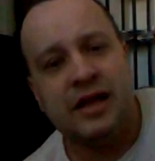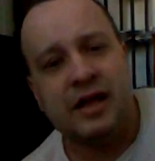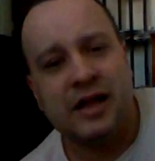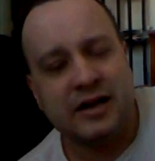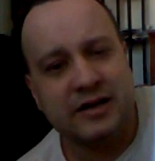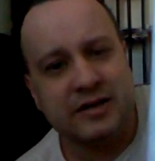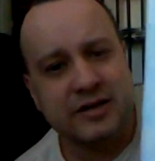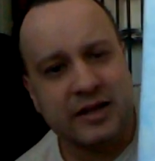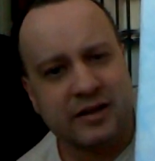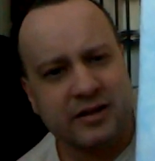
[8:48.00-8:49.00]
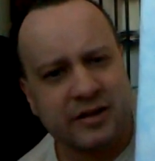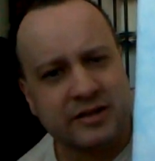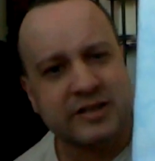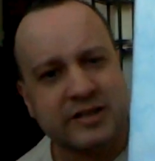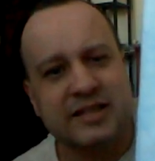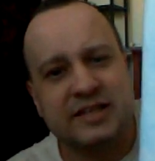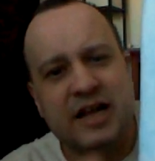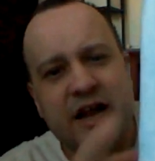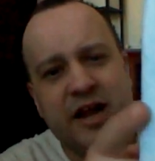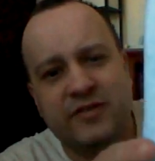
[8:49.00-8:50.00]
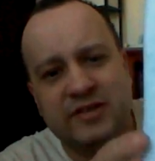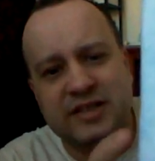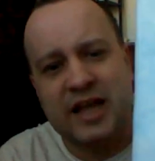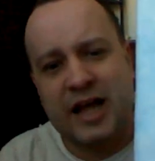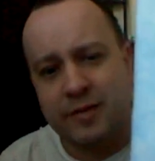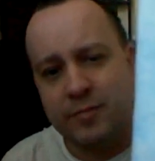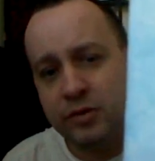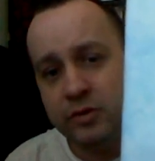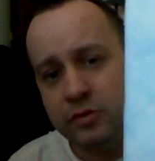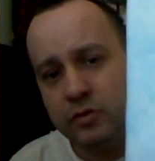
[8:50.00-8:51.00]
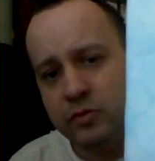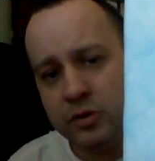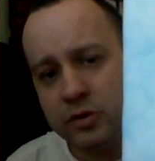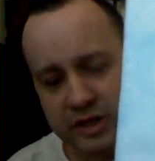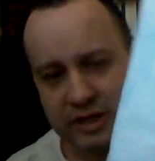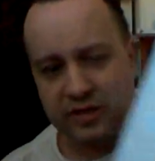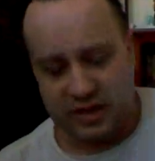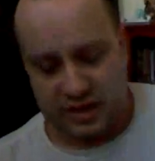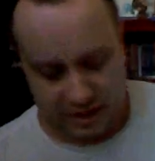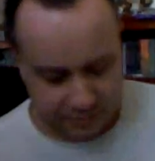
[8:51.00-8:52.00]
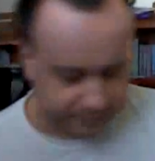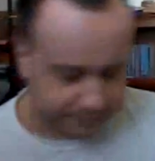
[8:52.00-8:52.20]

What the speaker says: And as you can see, it's kind of a sky blue looking thing.